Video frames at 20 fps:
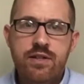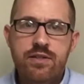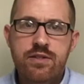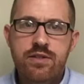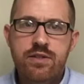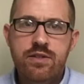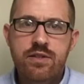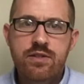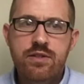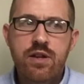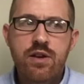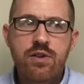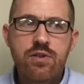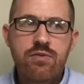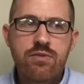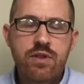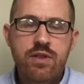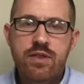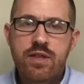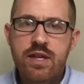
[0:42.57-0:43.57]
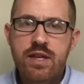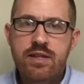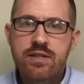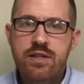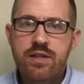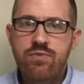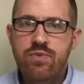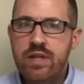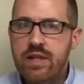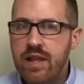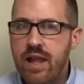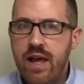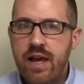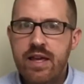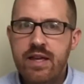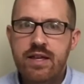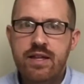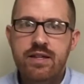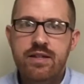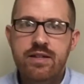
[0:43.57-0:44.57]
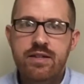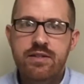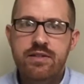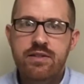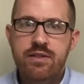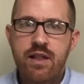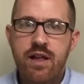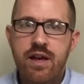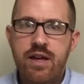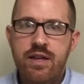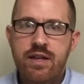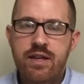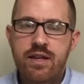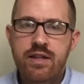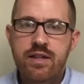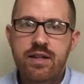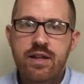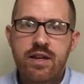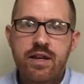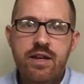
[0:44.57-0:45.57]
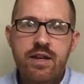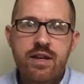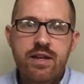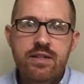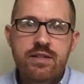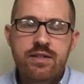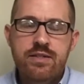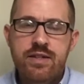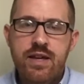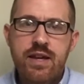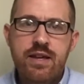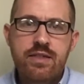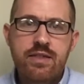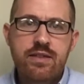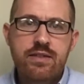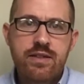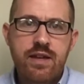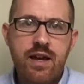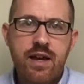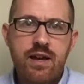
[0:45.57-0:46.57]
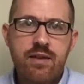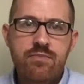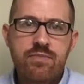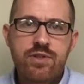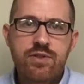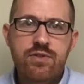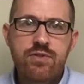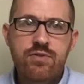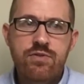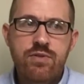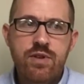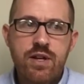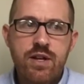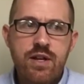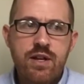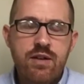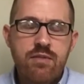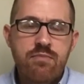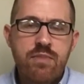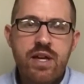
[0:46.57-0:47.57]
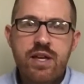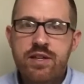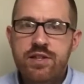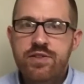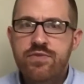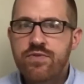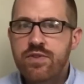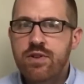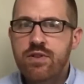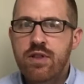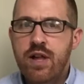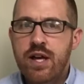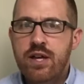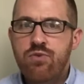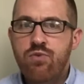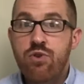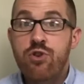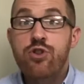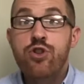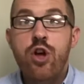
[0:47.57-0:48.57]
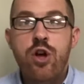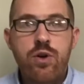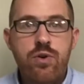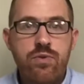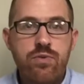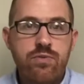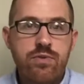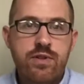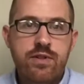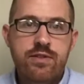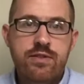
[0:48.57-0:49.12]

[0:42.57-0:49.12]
to know the things that we like and dislike, and to take the time to make us feel like we're known,